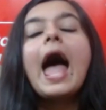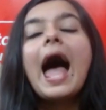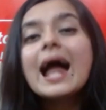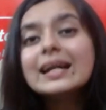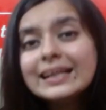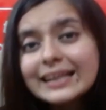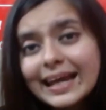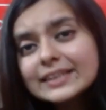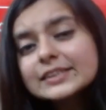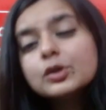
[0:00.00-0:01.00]
And in
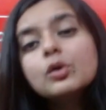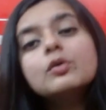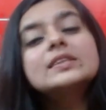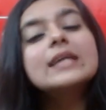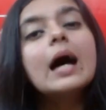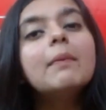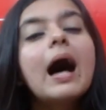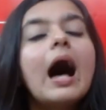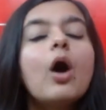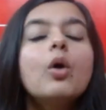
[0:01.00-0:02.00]
case you
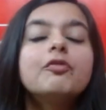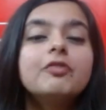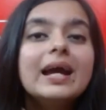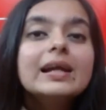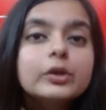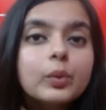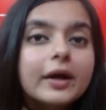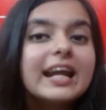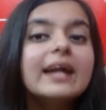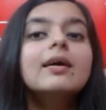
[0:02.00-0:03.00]
somehow fail
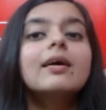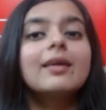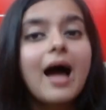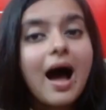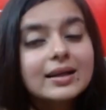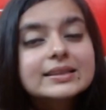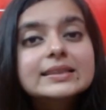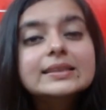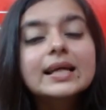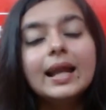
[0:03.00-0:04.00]
to attend a
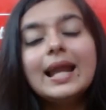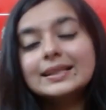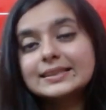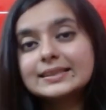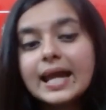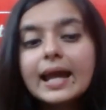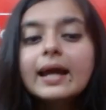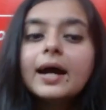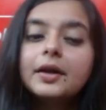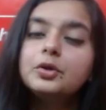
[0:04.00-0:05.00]
class, let's say
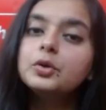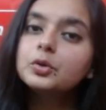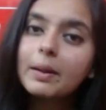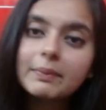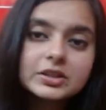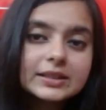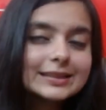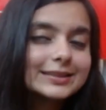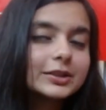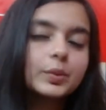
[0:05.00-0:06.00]
due to
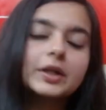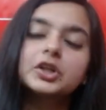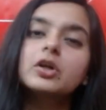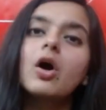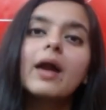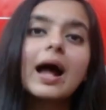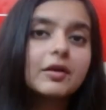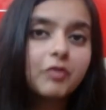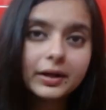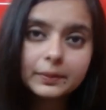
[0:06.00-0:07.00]
emergency situation or
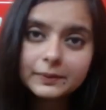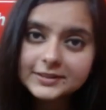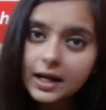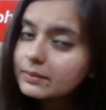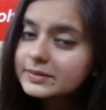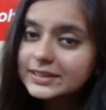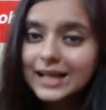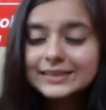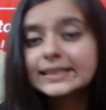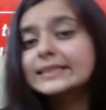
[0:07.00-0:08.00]
unavoidable
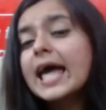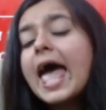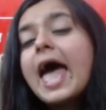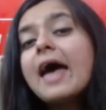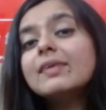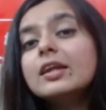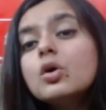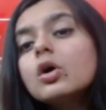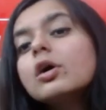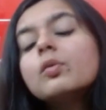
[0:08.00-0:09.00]
circumstances, then
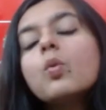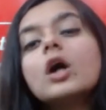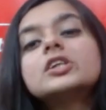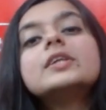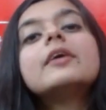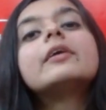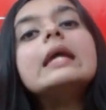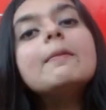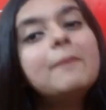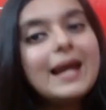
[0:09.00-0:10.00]
you could watch the
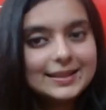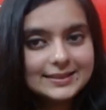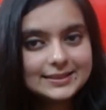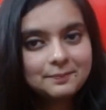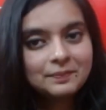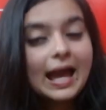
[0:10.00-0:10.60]
replays.